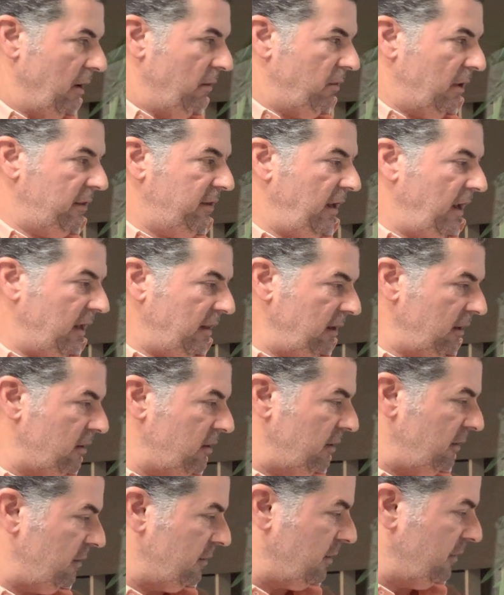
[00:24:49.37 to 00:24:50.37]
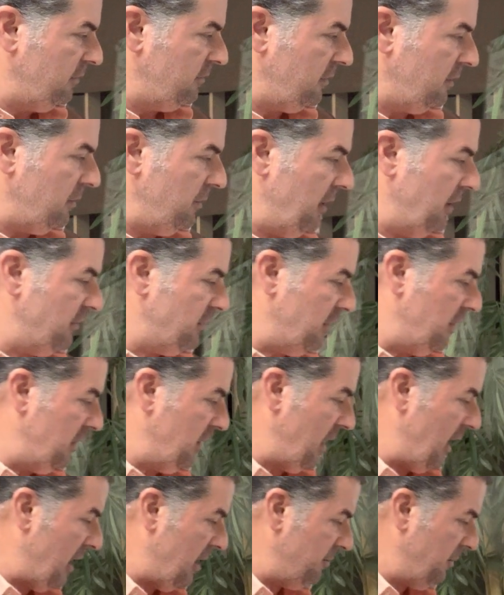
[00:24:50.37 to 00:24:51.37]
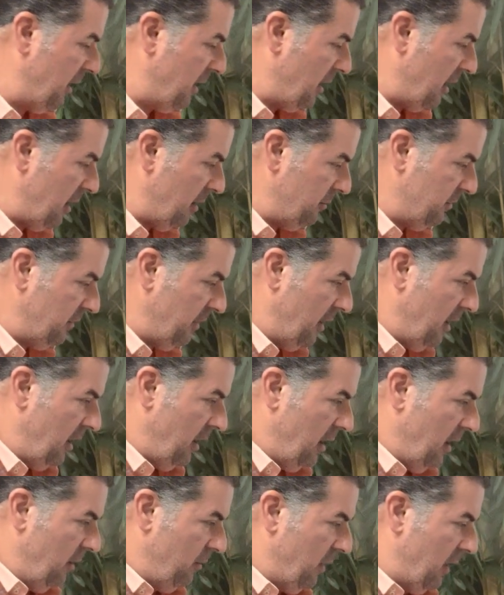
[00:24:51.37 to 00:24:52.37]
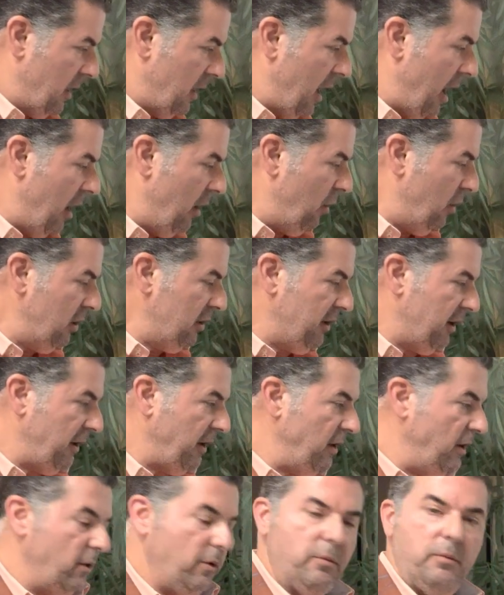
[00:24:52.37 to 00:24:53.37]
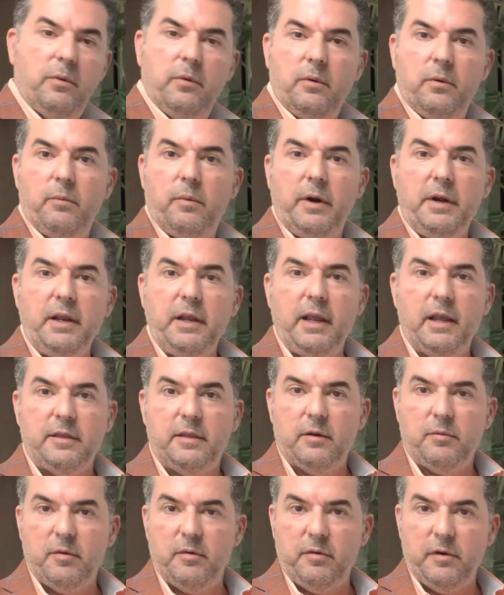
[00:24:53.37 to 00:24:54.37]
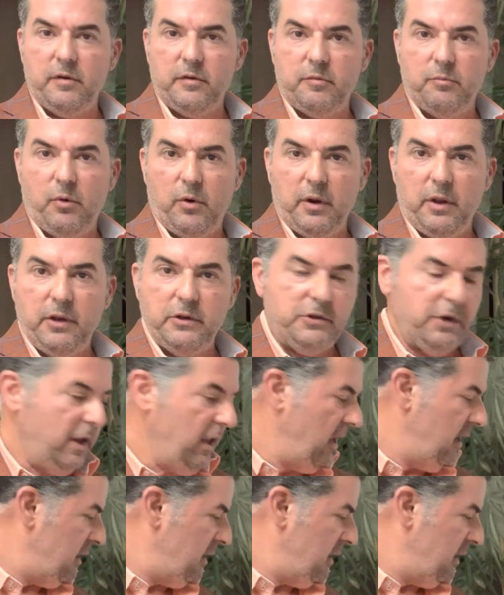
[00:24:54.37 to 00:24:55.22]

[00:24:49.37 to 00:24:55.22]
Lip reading: Well, the other consideration now becomes, well, how old are you when you get the reverse mortgage?